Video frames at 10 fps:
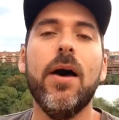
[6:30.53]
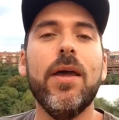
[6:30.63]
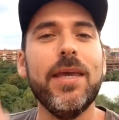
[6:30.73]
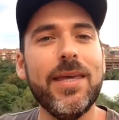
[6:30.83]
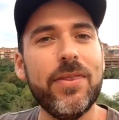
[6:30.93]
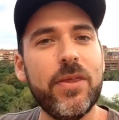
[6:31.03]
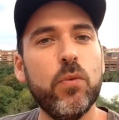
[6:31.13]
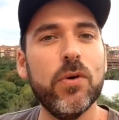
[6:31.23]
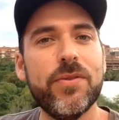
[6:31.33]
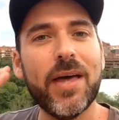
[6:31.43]
It
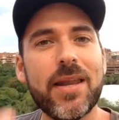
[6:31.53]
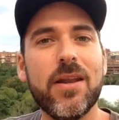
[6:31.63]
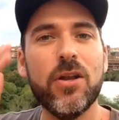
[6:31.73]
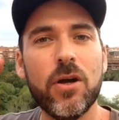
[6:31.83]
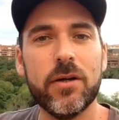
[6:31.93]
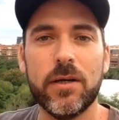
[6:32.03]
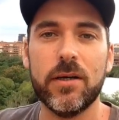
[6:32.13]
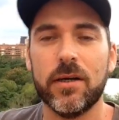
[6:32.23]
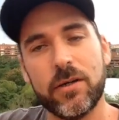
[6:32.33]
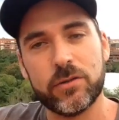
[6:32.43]
will then not
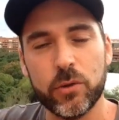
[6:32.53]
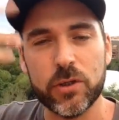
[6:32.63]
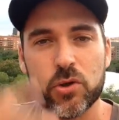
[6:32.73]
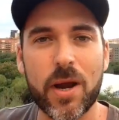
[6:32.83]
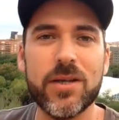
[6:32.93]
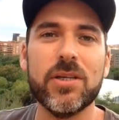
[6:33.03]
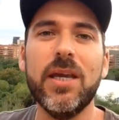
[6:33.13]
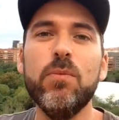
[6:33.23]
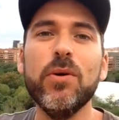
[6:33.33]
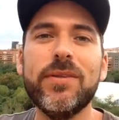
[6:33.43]
to the trash.
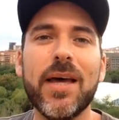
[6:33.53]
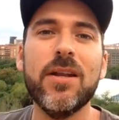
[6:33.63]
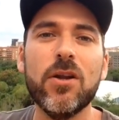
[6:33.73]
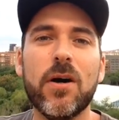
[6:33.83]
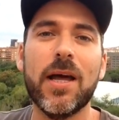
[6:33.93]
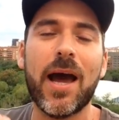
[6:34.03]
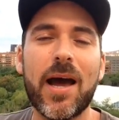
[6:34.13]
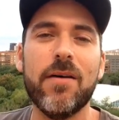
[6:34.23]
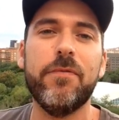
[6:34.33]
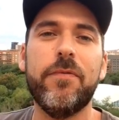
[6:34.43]
It will then not
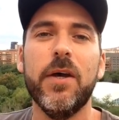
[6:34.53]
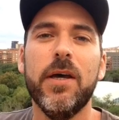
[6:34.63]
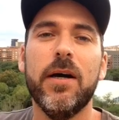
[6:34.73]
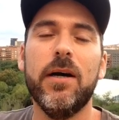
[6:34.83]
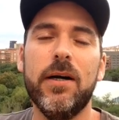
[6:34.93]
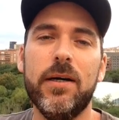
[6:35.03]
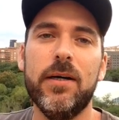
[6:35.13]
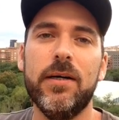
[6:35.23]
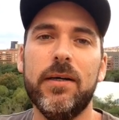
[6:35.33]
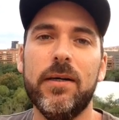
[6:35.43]
have.
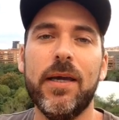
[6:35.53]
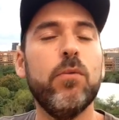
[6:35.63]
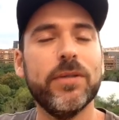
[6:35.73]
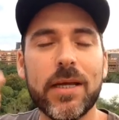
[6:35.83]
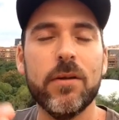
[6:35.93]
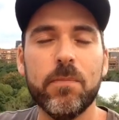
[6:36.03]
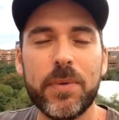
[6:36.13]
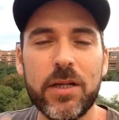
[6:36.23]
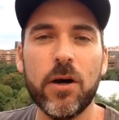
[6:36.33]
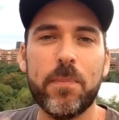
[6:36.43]
It will then
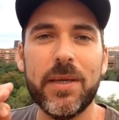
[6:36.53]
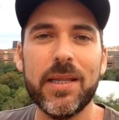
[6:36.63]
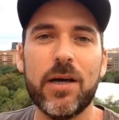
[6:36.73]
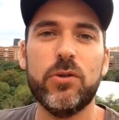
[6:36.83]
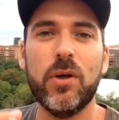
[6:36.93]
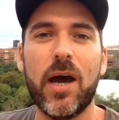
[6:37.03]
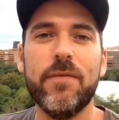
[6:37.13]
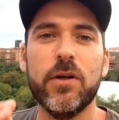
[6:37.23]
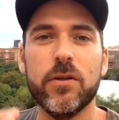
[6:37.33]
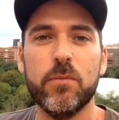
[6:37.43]
not be allowed to have
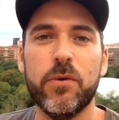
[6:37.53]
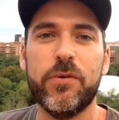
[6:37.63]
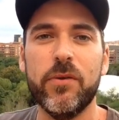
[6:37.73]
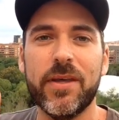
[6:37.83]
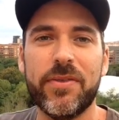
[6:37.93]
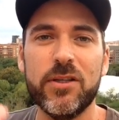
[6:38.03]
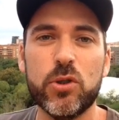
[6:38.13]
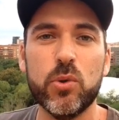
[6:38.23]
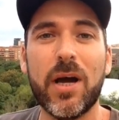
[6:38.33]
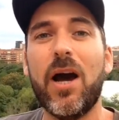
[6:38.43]
another moción de
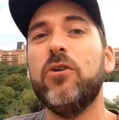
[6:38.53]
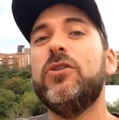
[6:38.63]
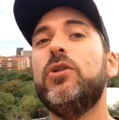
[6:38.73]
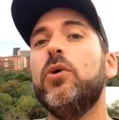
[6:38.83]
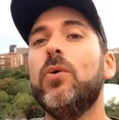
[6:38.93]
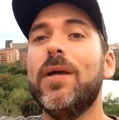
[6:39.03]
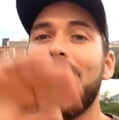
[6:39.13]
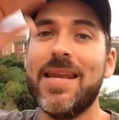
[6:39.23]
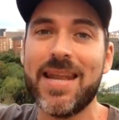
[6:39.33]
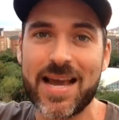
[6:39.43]
censura until
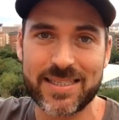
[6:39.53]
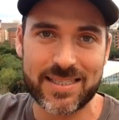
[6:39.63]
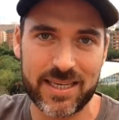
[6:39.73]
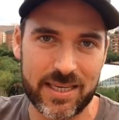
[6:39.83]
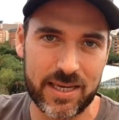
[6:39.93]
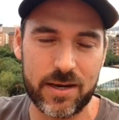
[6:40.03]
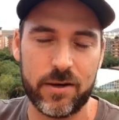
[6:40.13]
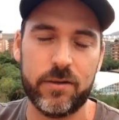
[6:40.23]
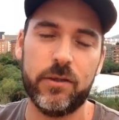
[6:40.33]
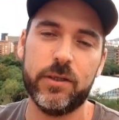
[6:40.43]
next
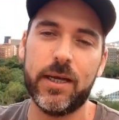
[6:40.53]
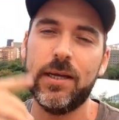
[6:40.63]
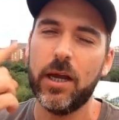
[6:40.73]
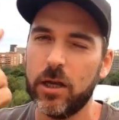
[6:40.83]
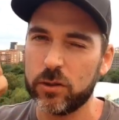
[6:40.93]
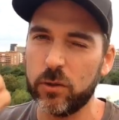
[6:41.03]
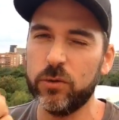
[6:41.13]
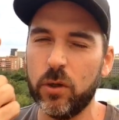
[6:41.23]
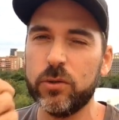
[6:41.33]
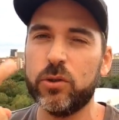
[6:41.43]
year. Okay, so
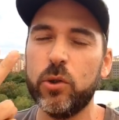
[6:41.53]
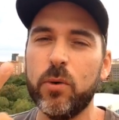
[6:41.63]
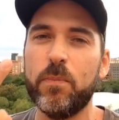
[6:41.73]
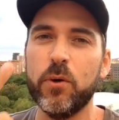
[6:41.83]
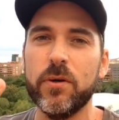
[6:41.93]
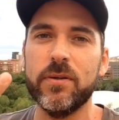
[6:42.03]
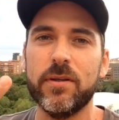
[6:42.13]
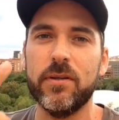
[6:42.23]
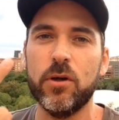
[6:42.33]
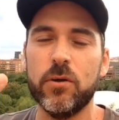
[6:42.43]
those two
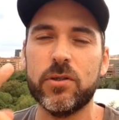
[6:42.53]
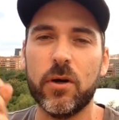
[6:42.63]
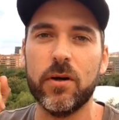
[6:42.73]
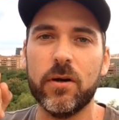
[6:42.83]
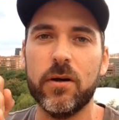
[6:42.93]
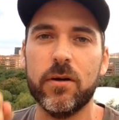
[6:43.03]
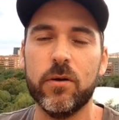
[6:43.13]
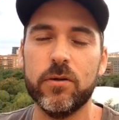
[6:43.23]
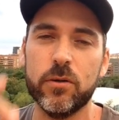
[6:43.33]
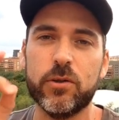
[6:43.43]
important notes
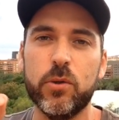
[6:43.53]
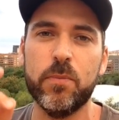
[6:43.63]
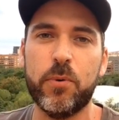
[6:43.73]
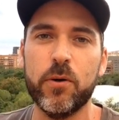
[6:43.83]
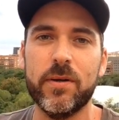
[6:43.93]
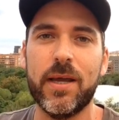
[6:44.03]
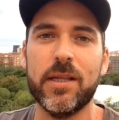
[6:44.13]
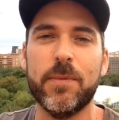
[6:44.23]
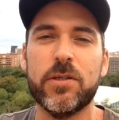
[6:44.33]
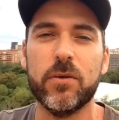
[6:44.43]
or those two important
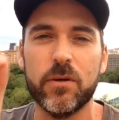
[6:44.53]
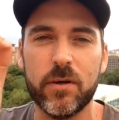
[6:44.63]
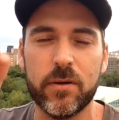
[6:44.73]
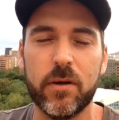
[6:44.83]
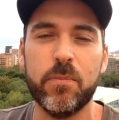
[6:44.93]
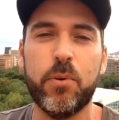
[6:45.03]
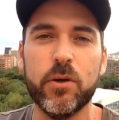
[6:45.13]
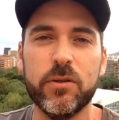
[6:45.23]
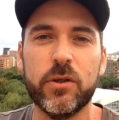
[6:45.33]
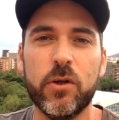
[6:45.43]
elements are
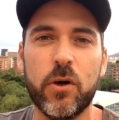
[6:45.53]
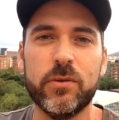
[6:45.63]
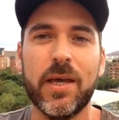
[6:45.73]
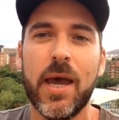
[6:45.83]
important to note,